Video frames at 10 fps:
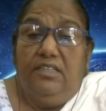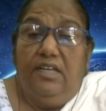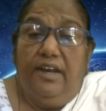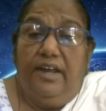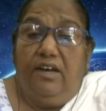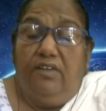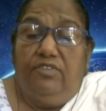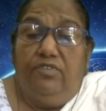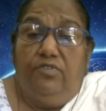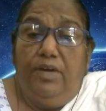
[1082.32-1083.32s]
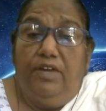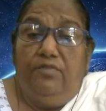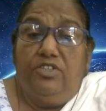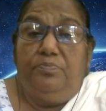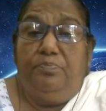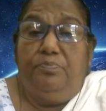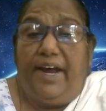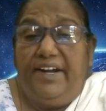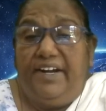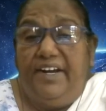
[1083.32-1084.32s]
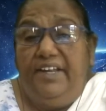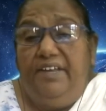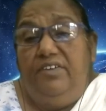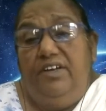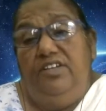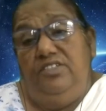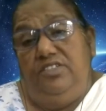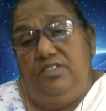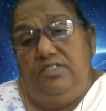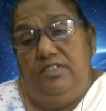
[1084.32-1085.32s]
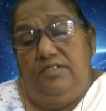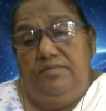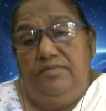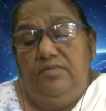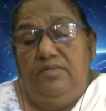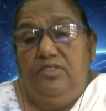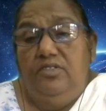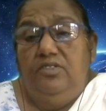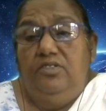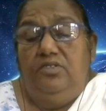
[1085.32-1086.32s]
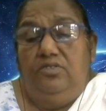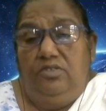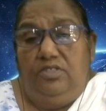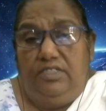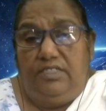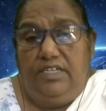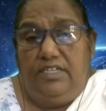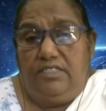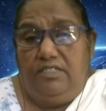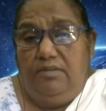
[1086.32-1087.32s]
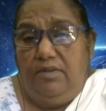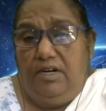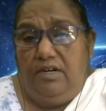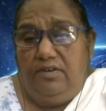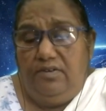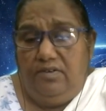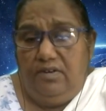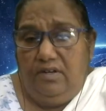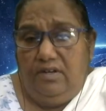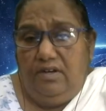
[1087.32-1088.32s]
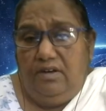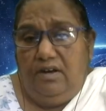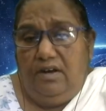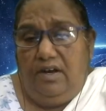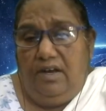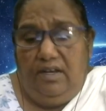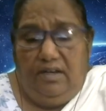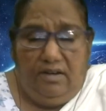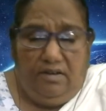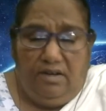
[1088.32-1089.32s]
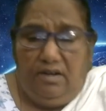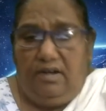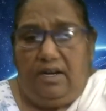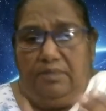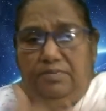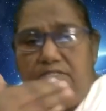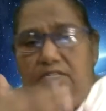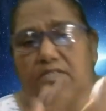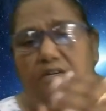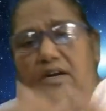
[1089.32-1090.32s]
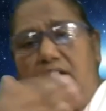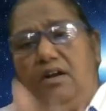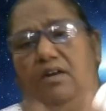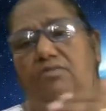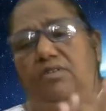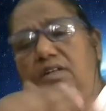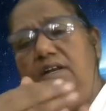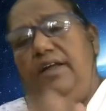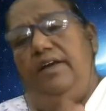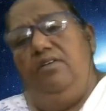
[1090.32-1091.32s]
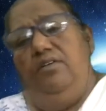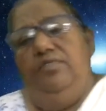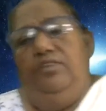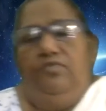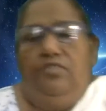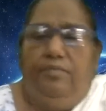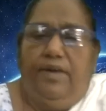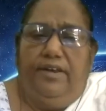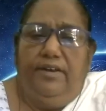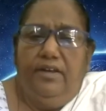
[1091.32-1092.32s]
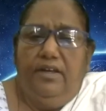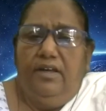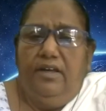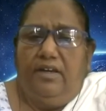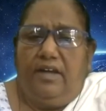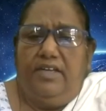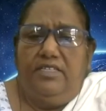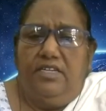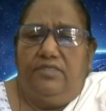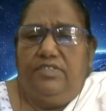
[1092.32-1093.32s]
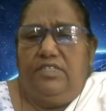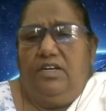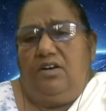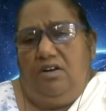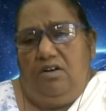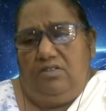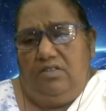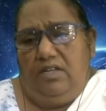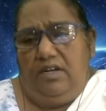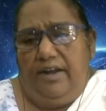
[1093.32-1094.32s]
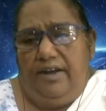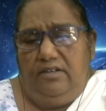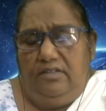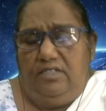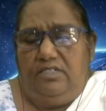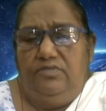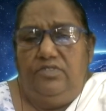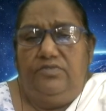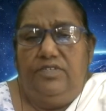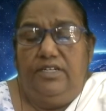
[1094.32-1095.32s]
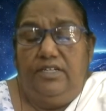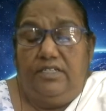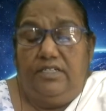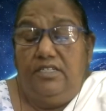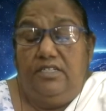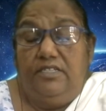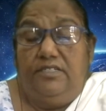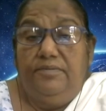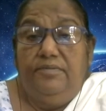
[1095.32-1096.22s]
the leg of the woman was badly injured. So she takes the mud and wraps it around the leg of the woman, ties it with a cloth, the rag that she was wearing, ties it.